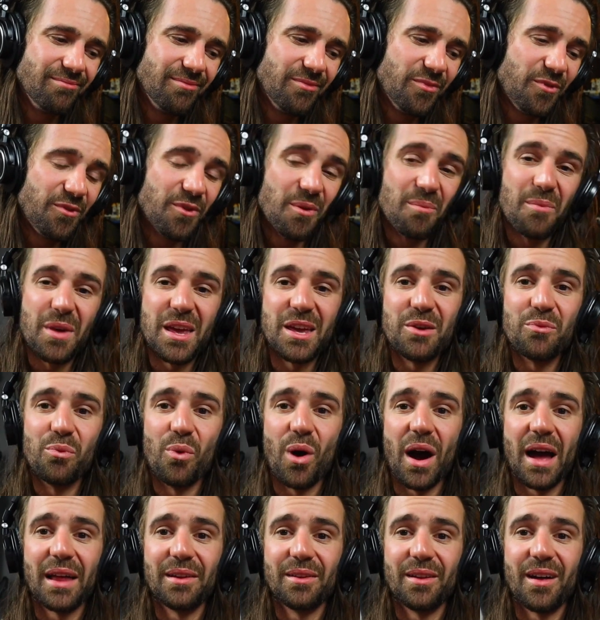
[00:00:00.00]
For me,
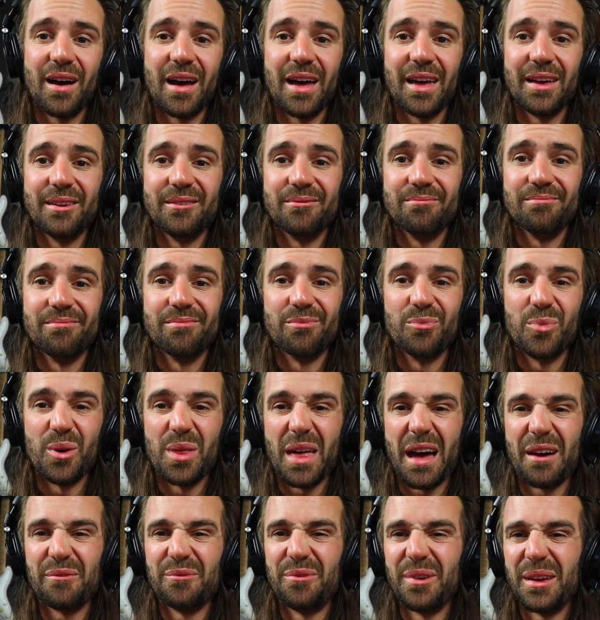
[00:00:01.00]
White Lion
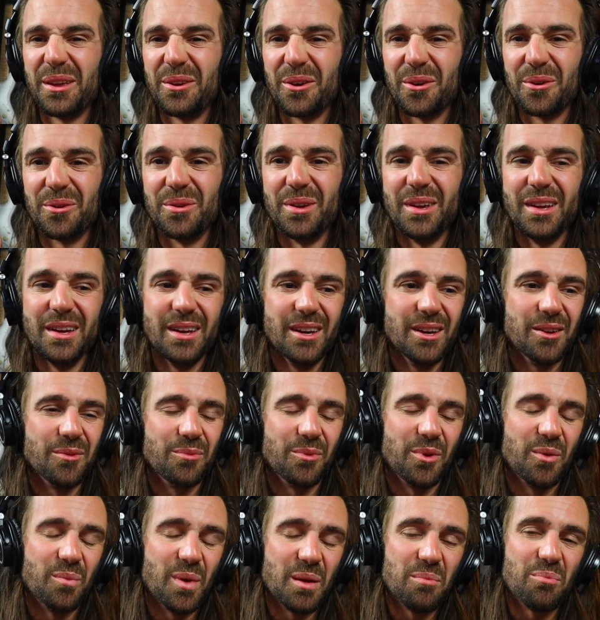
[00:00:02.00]
without Vito
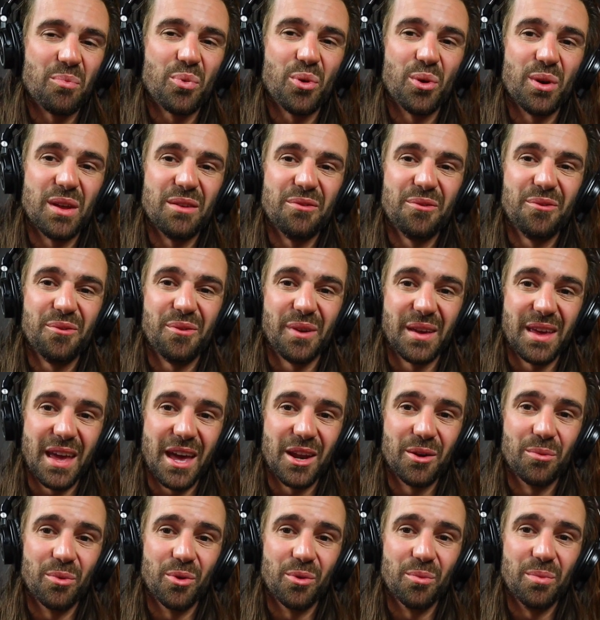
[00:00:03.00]
would have been pretty
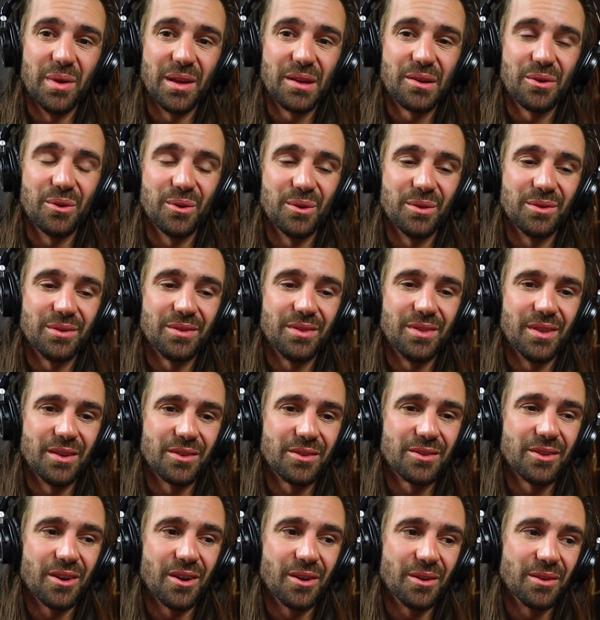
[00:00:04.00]
forgettable because the
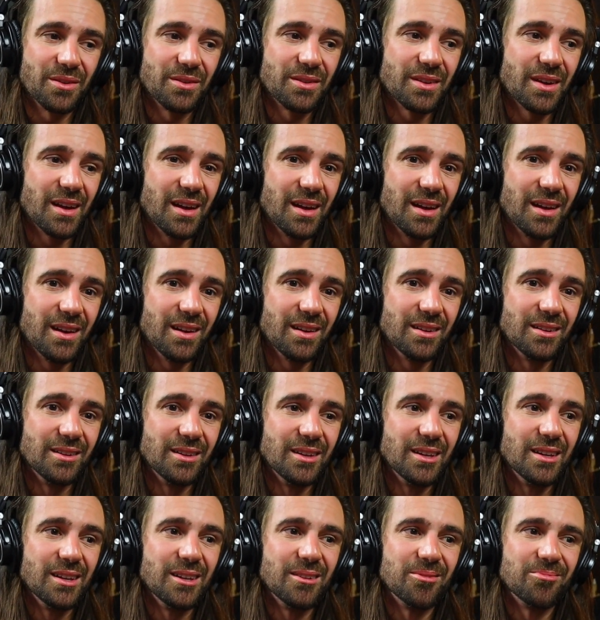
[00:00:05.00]
songs are
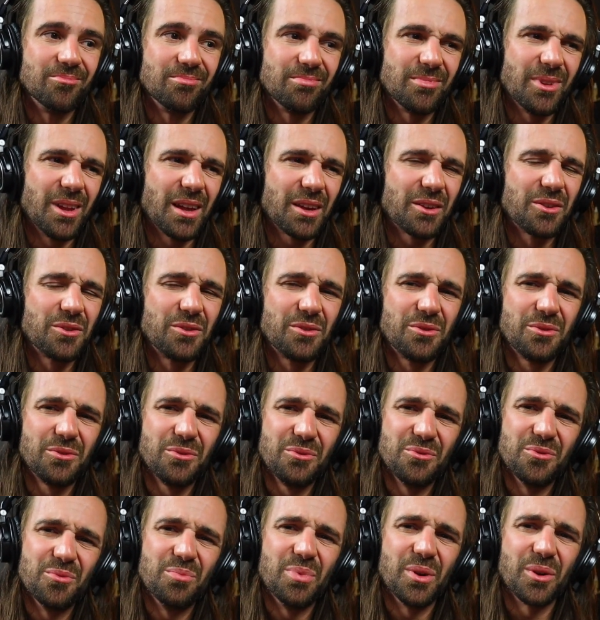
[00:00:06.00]
like
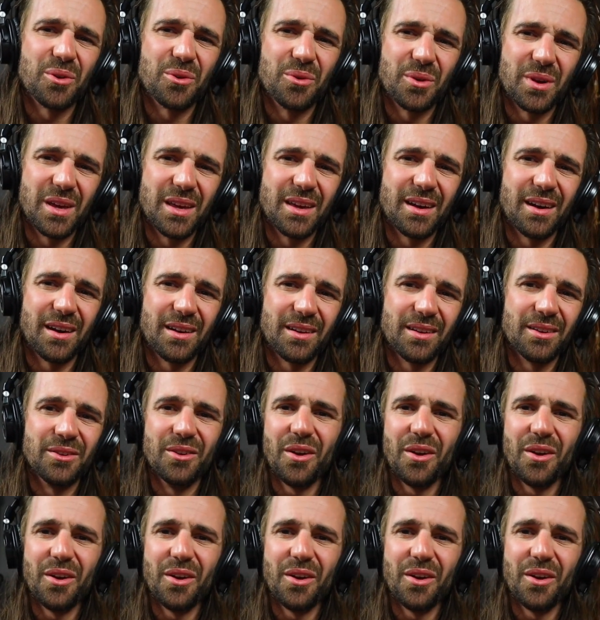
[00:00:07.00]
super cookie cutter.